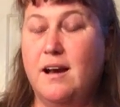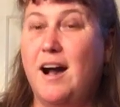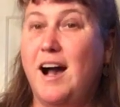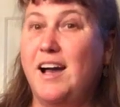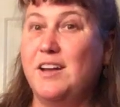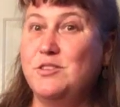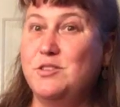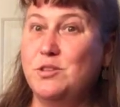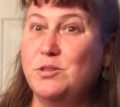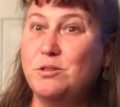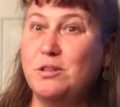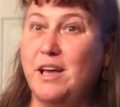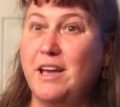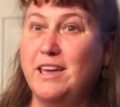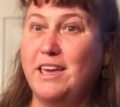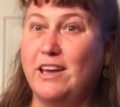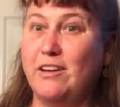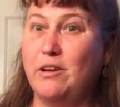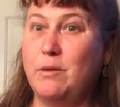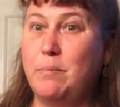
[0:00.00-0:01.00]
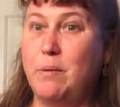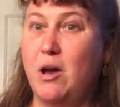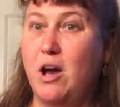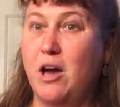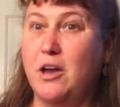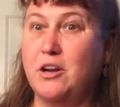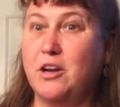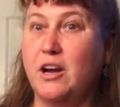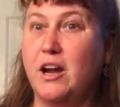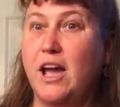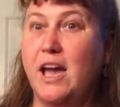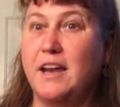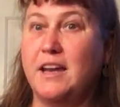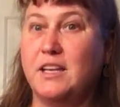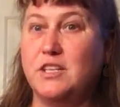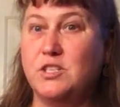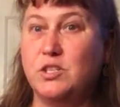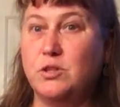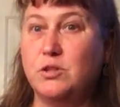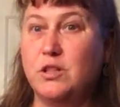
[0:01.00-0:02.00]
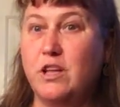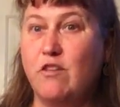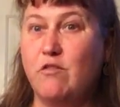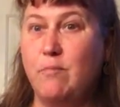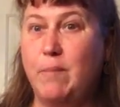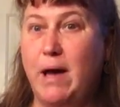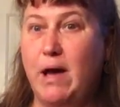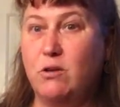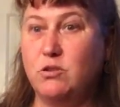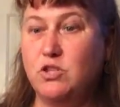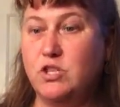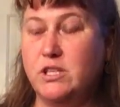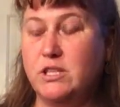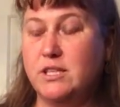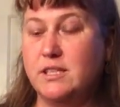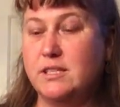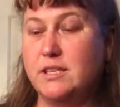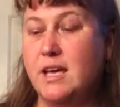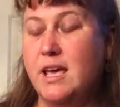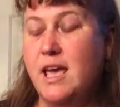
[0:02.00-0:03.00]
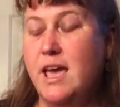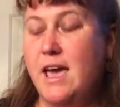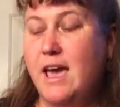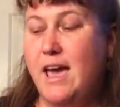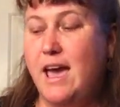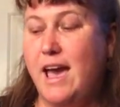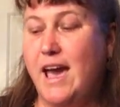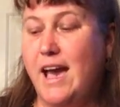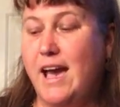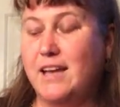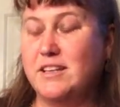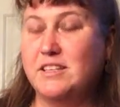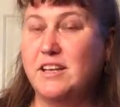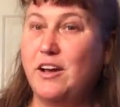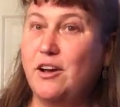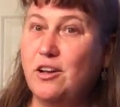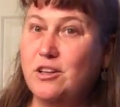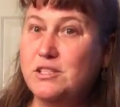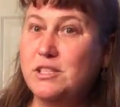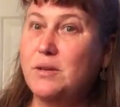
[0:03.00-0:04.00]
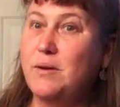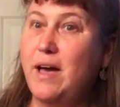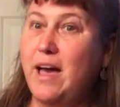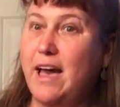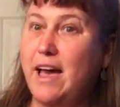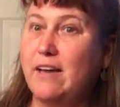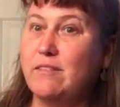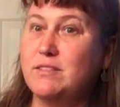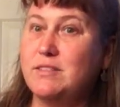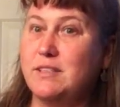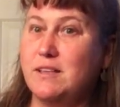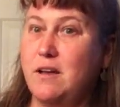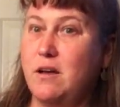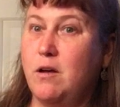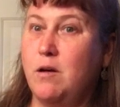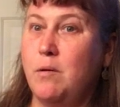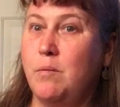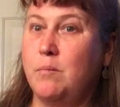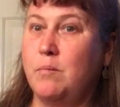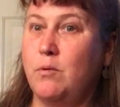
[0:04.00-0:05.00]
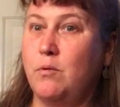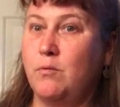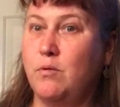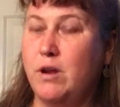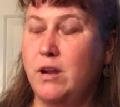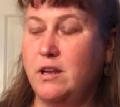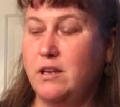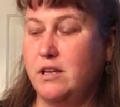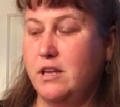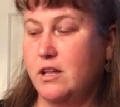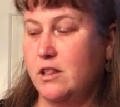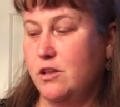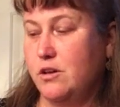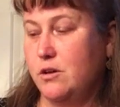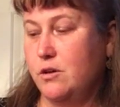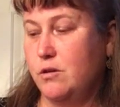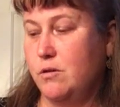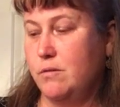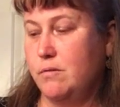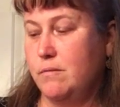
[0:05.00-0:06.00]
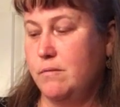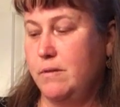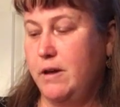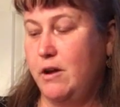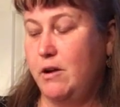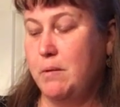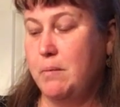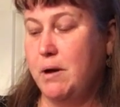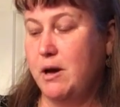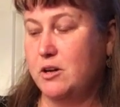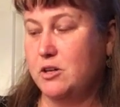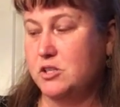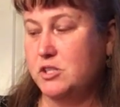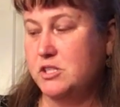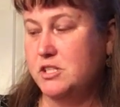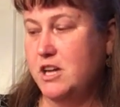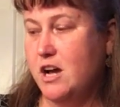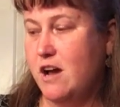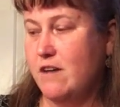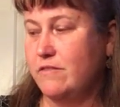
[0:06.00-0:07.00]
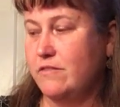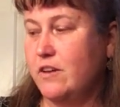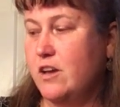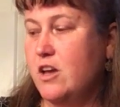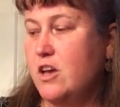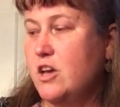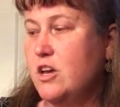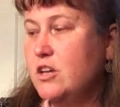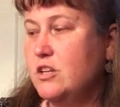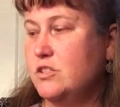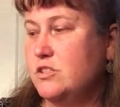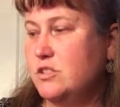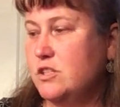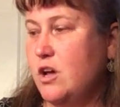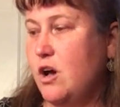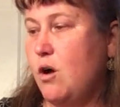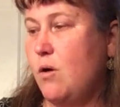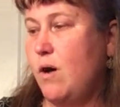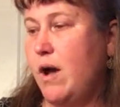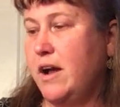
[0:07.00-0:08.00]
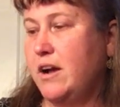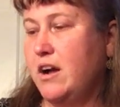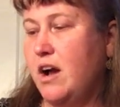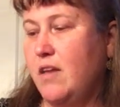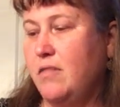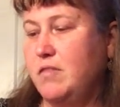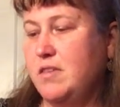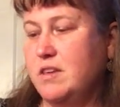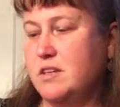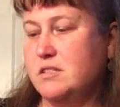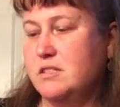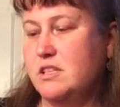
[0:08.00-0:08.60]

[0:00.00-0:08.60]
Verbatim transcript: I do like Harry Potter and I do love pouches. And I also have some red and yellow Harry Potter stuff. So I got these.